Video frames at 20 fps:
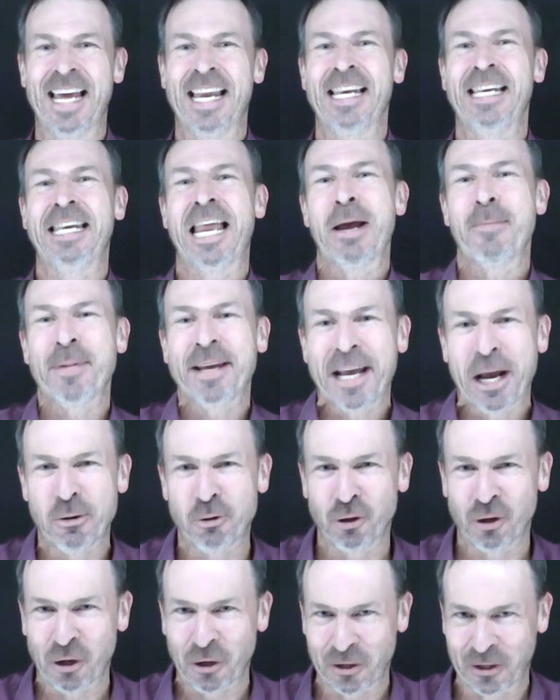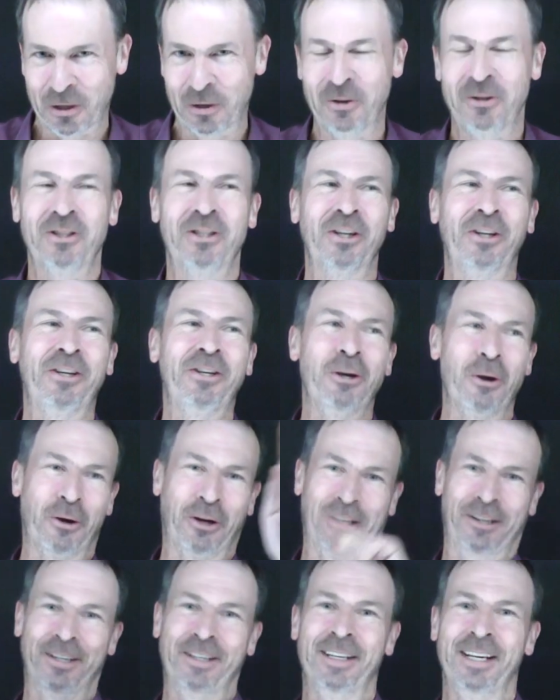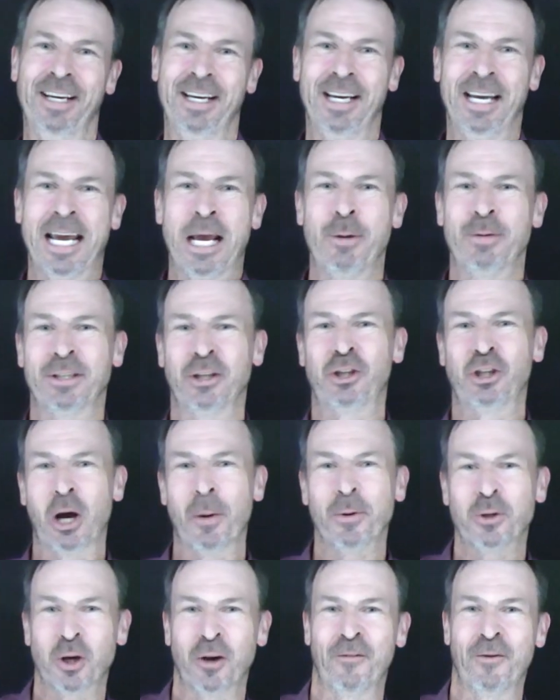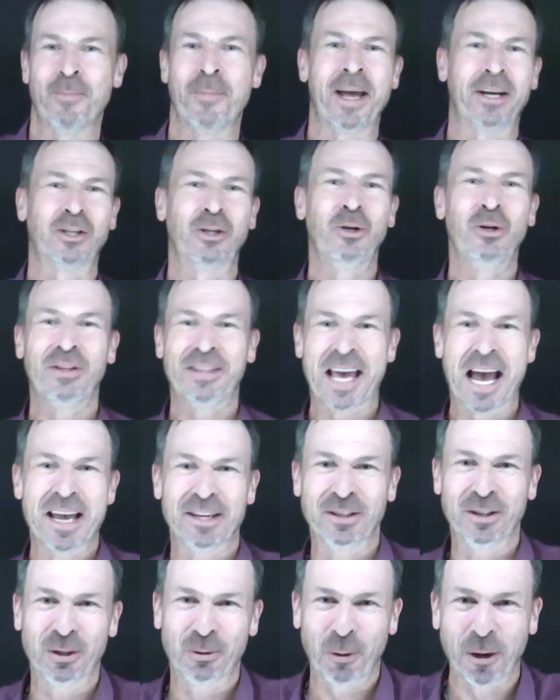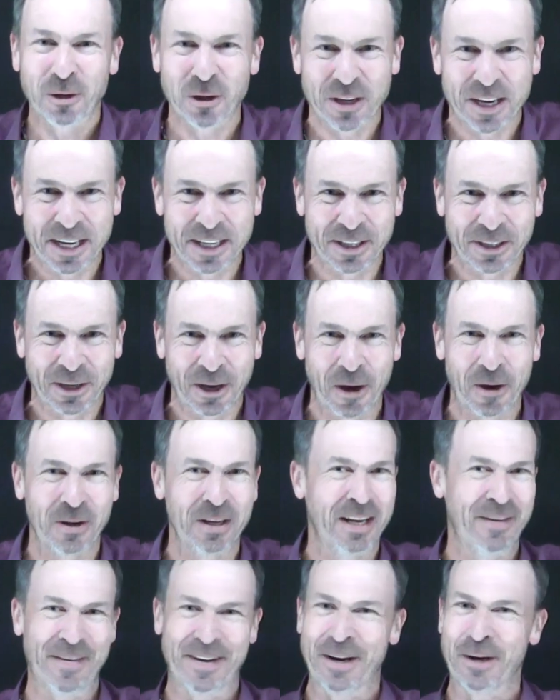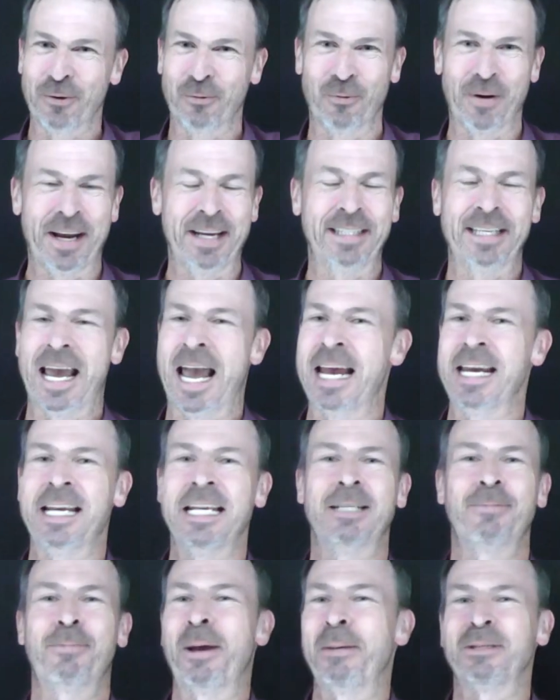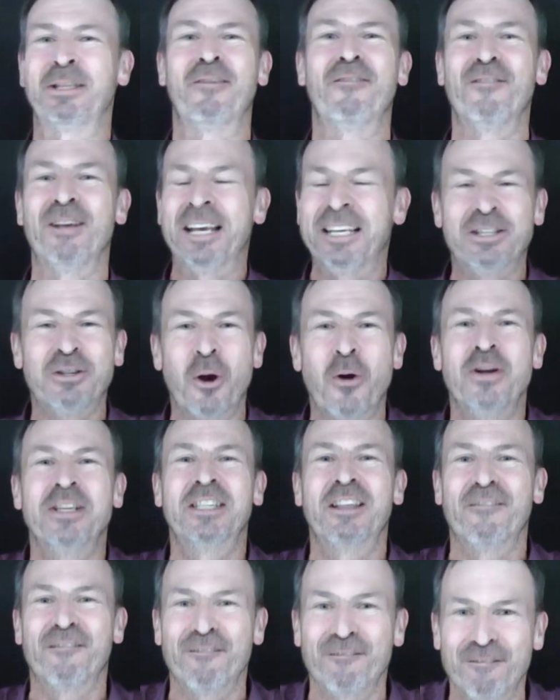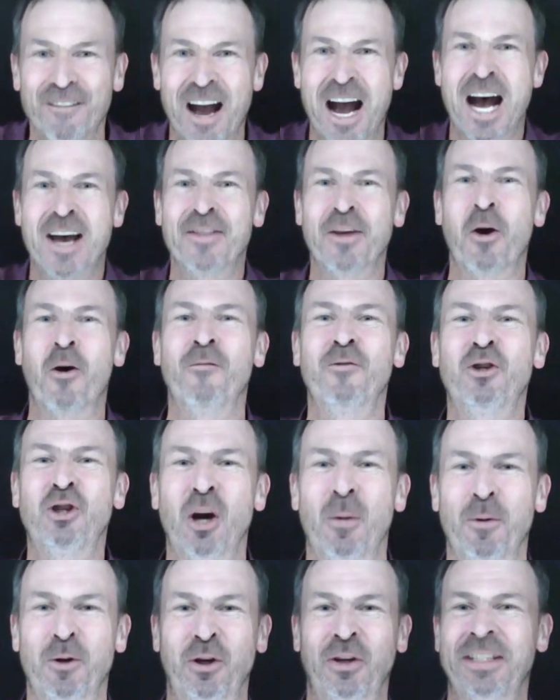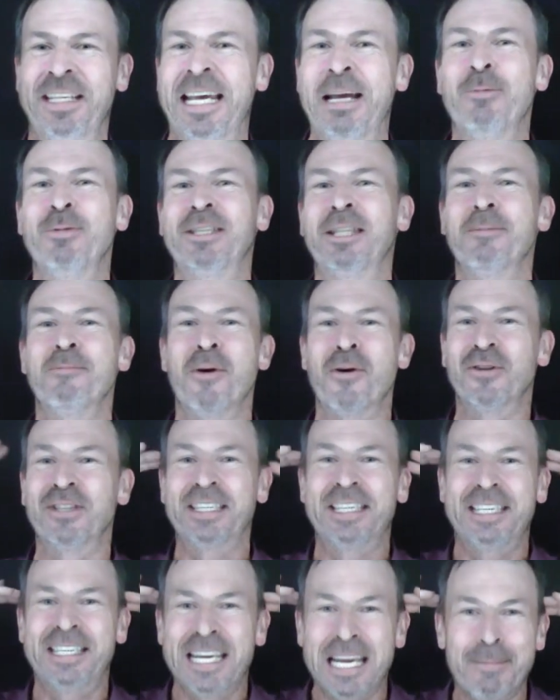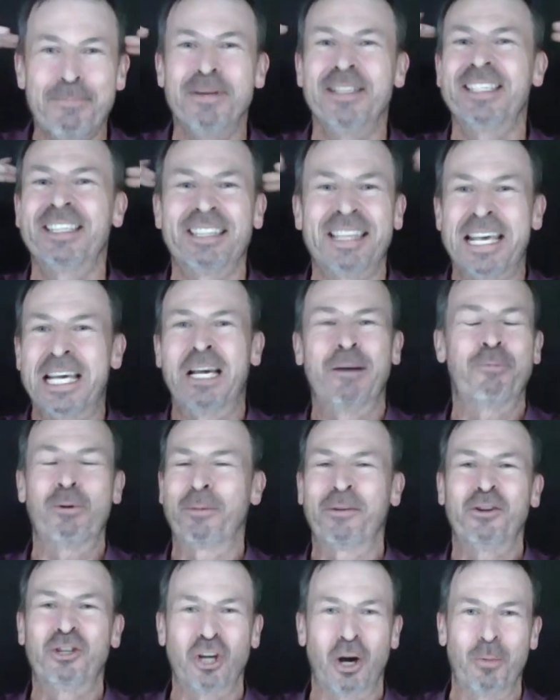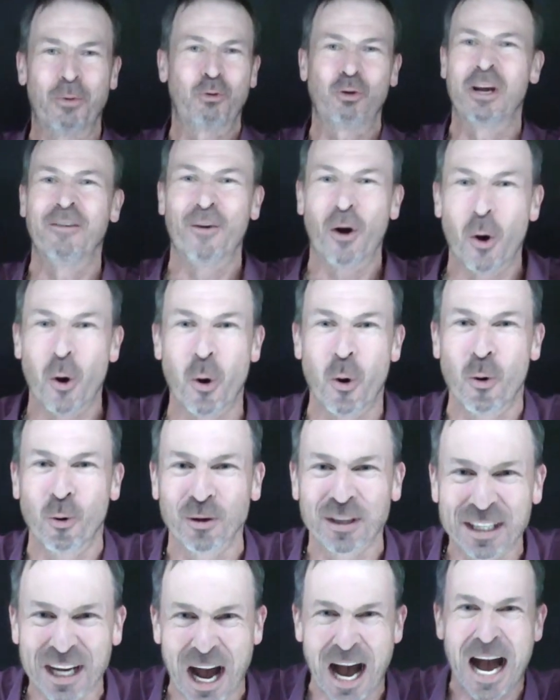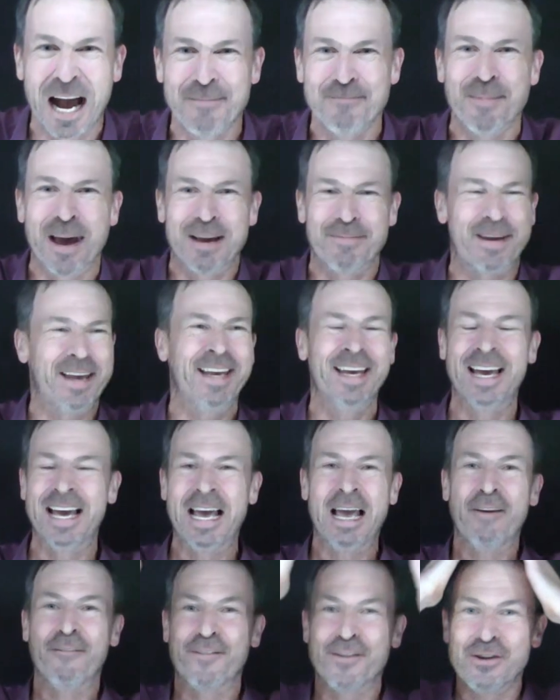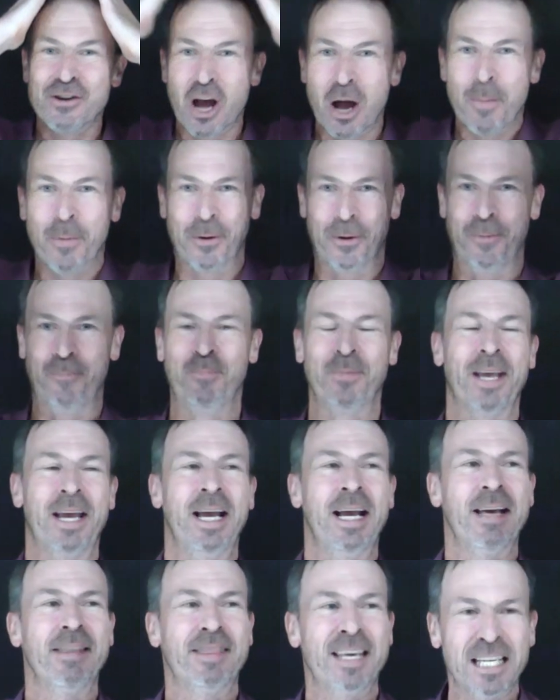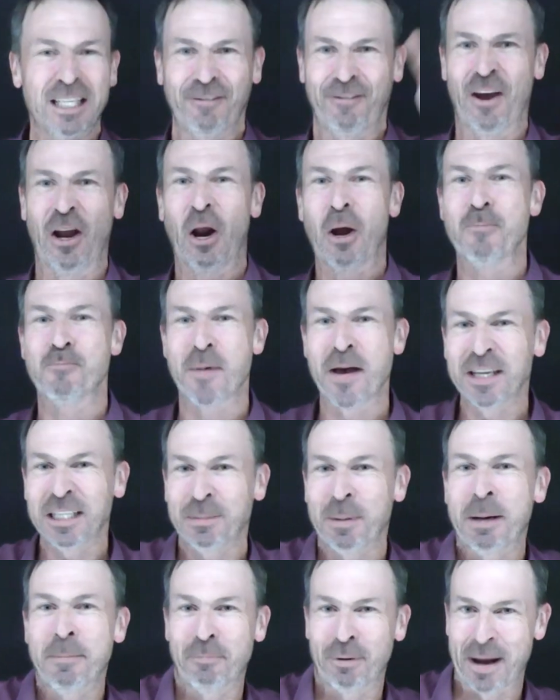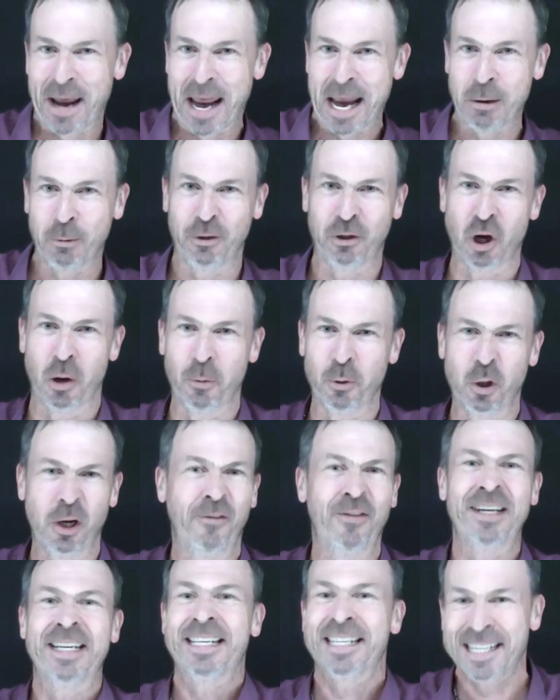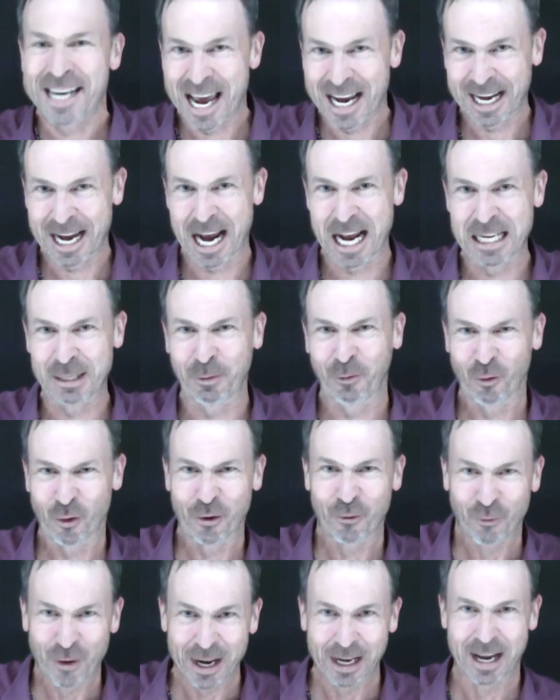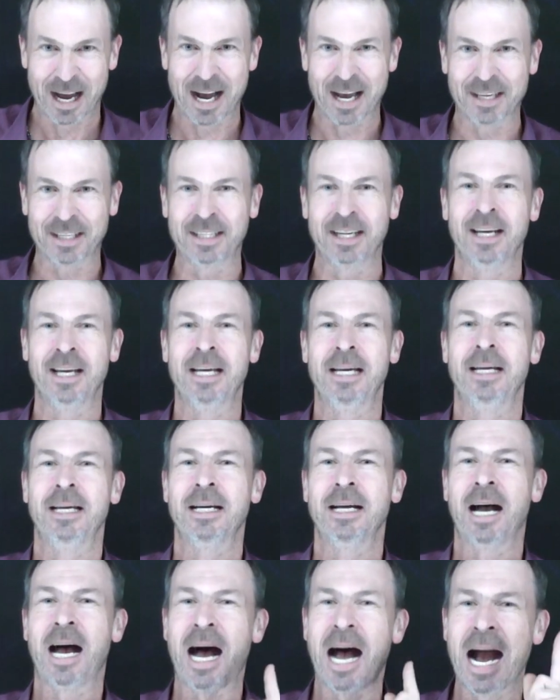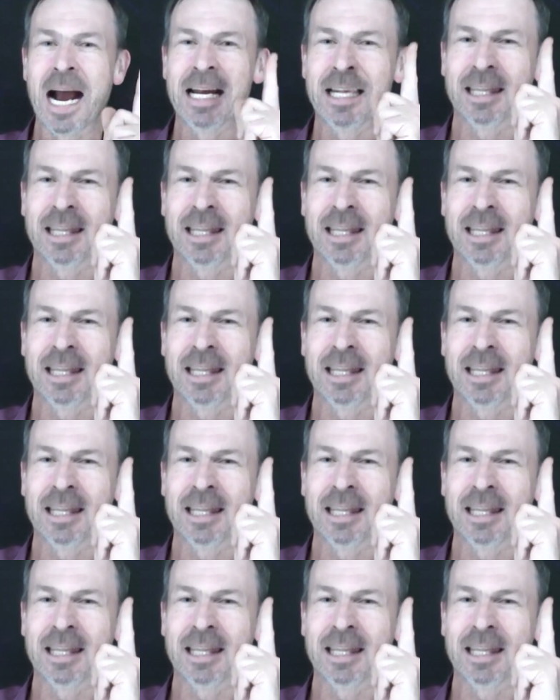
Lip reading: Let me introduce you to Euclid. He was a geometer from about 2,300 years ago living in Greece, and he's known as the father of geometry because he was the most deepest thinker probably of geometry of all time, maybe. Phenomenal. This fellow must have been playing with geometry for decades before he realized, I